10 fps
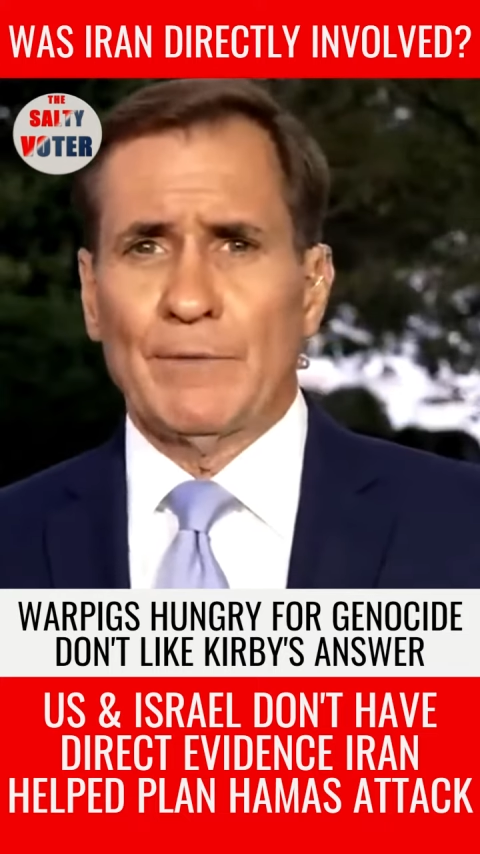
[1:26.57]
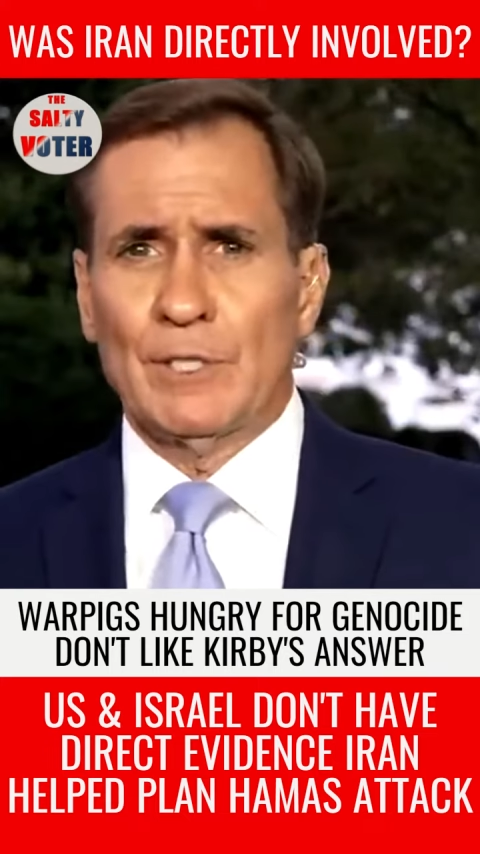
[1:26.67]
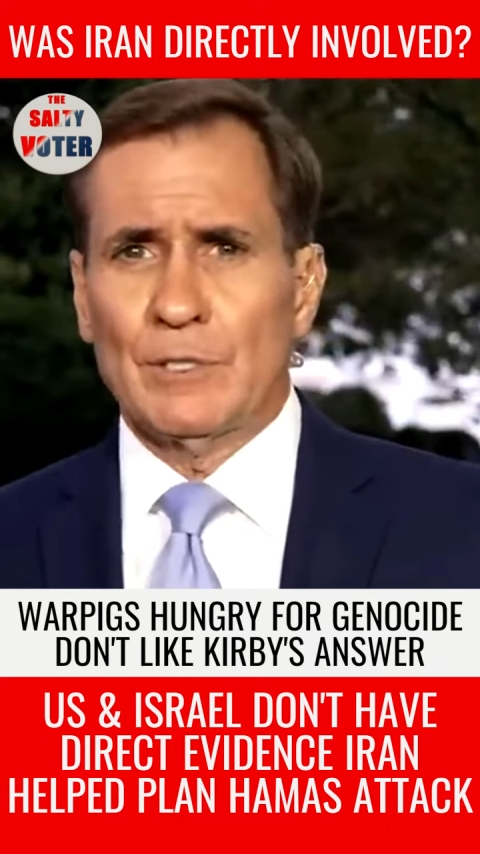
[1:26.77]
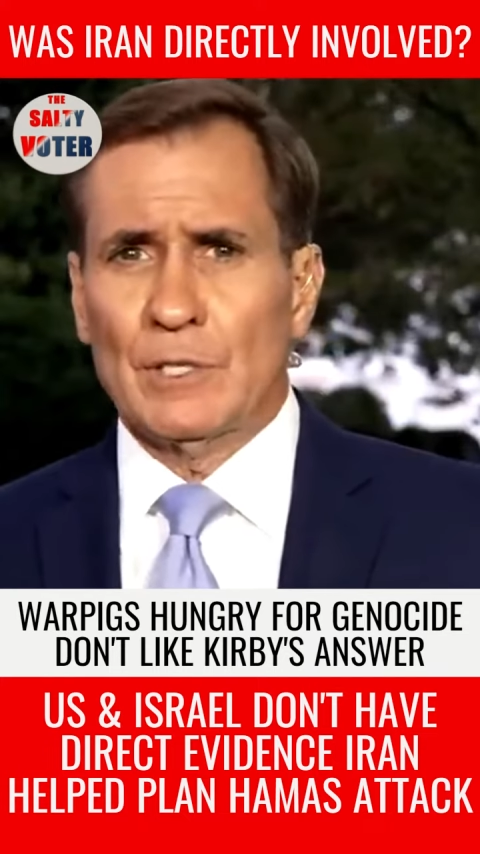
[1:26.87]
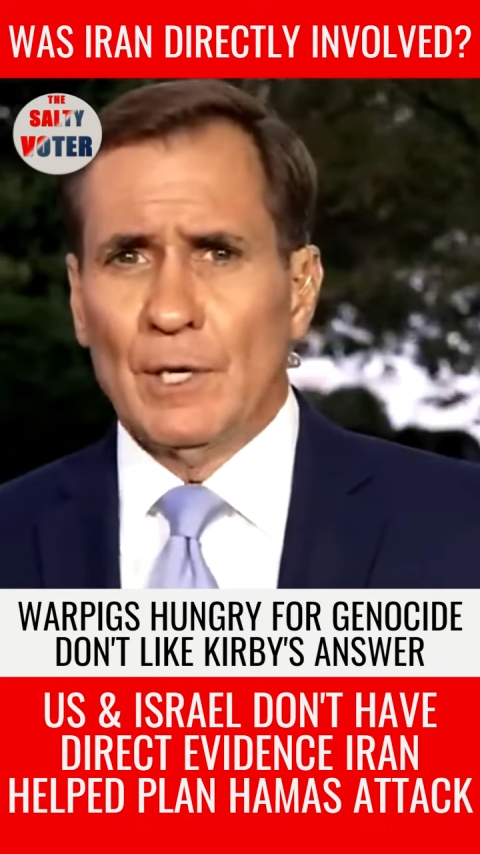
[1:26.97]

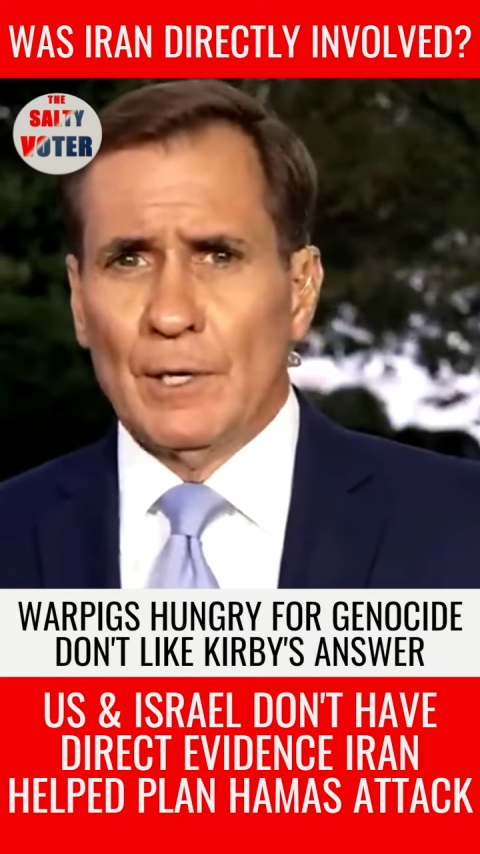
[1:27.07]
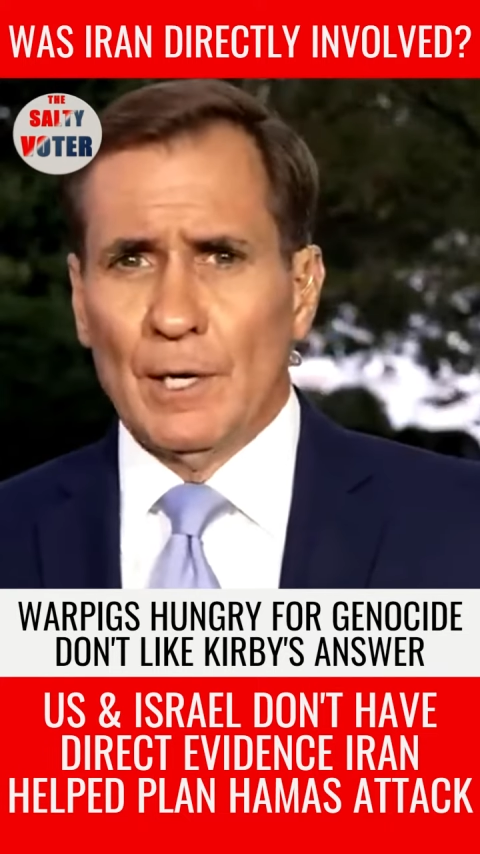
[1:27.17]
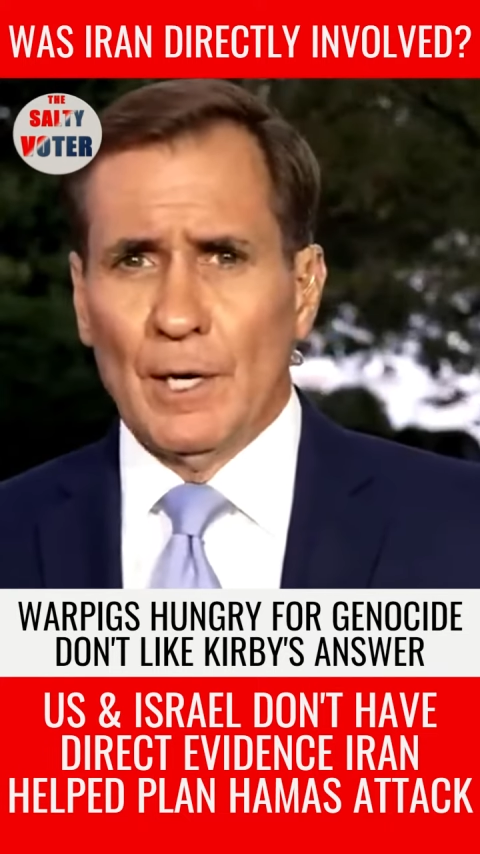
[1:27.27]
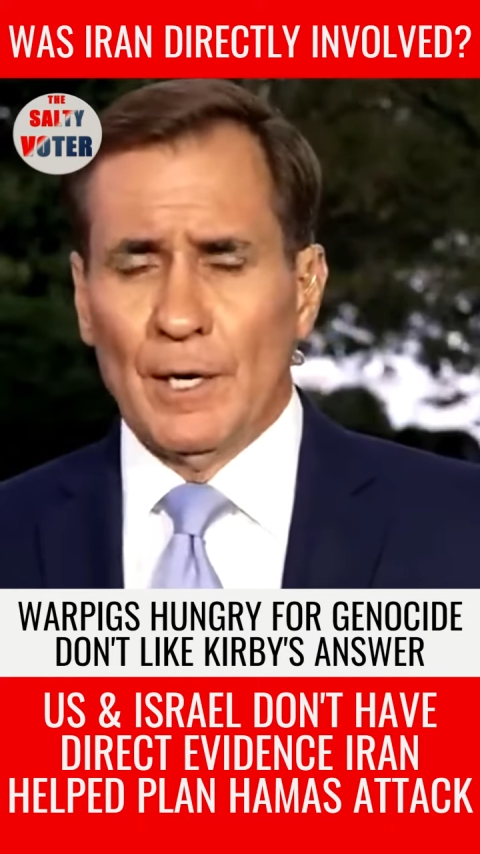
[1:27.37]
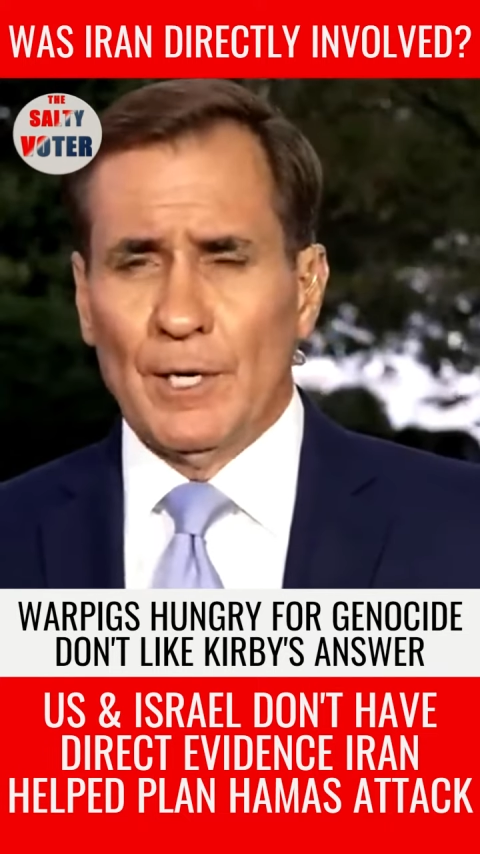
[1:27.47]
evidence
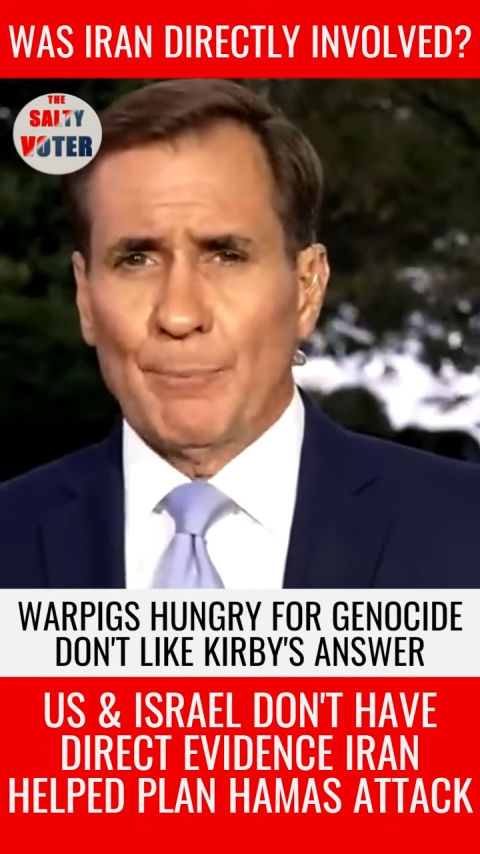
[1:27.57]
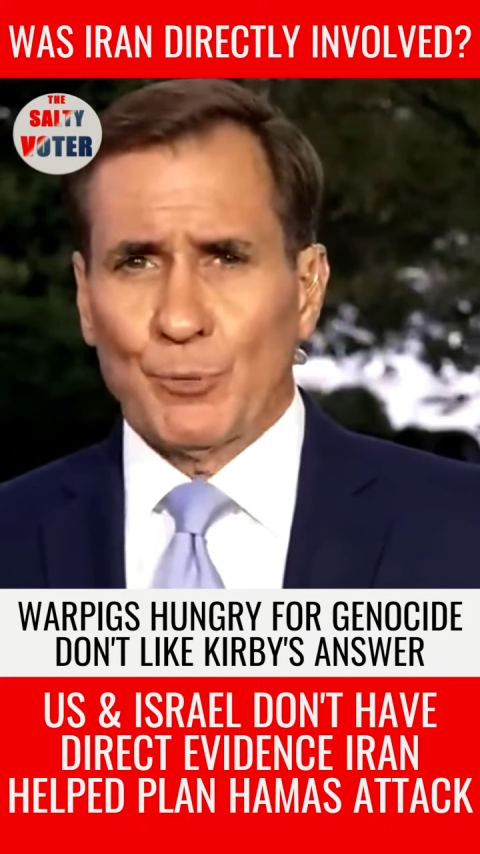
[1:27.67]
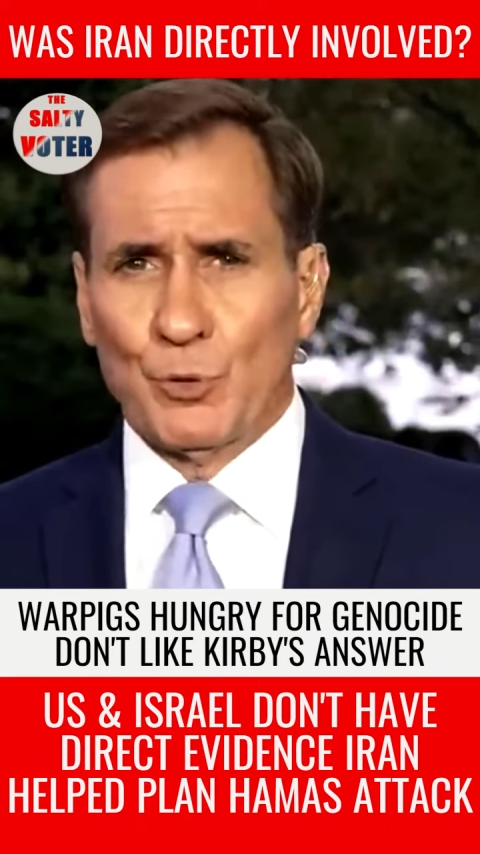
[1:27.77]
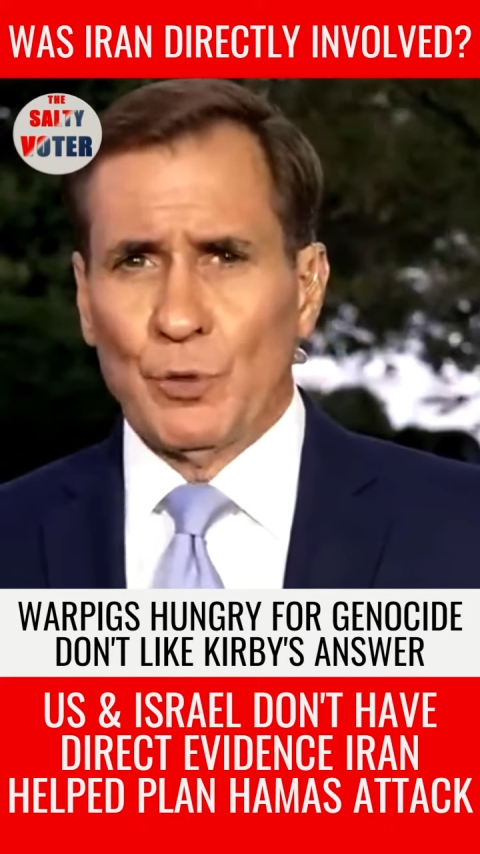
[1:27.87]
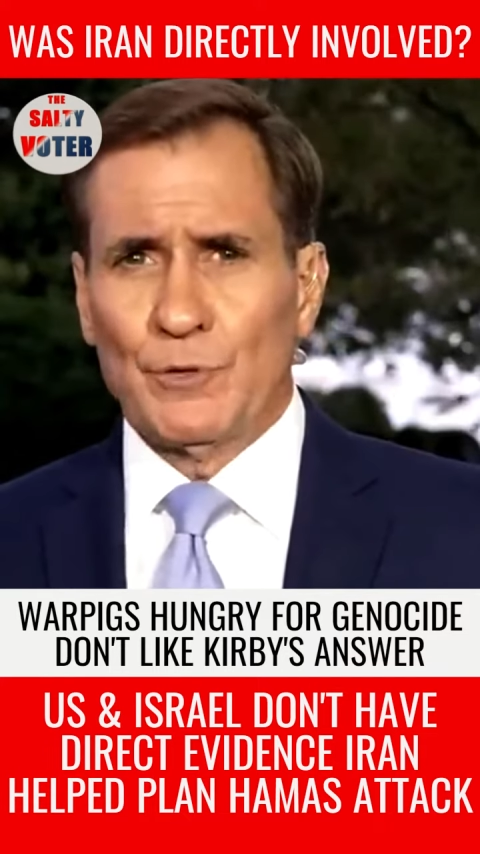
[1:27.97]
that
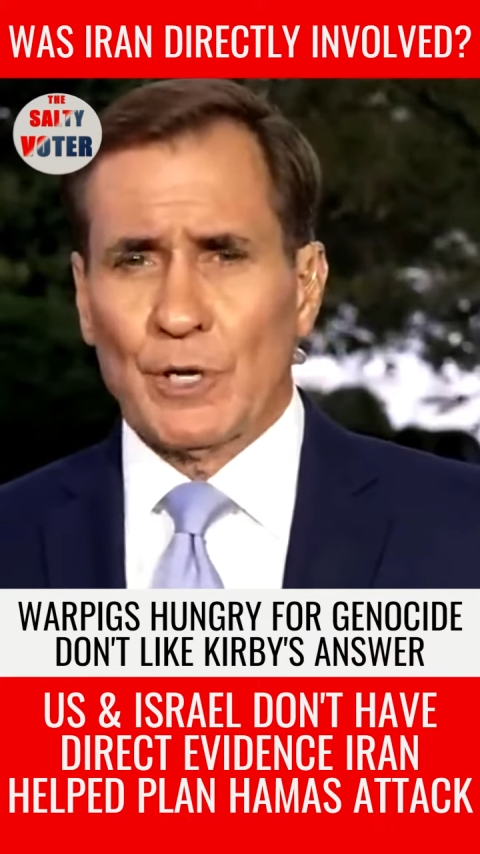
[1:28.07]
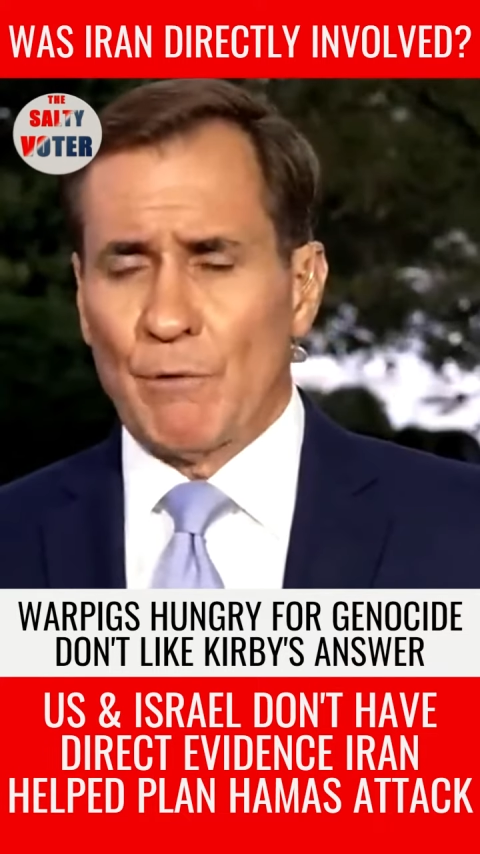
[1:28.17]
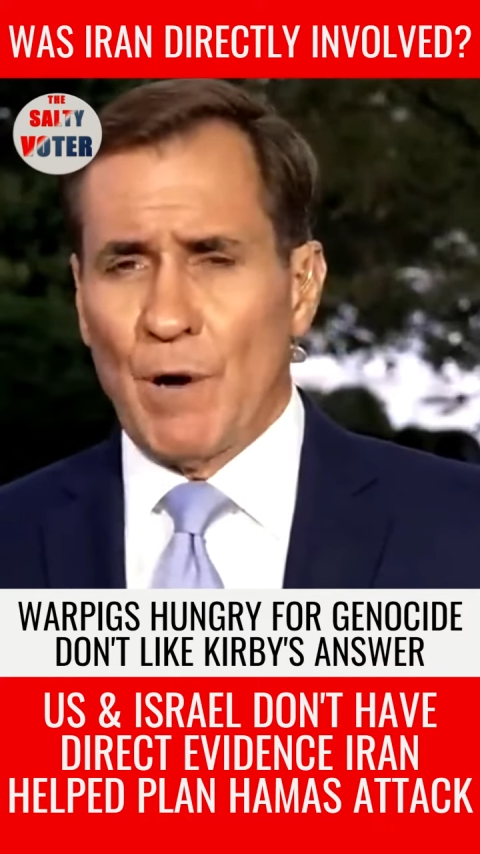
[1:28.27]
proves that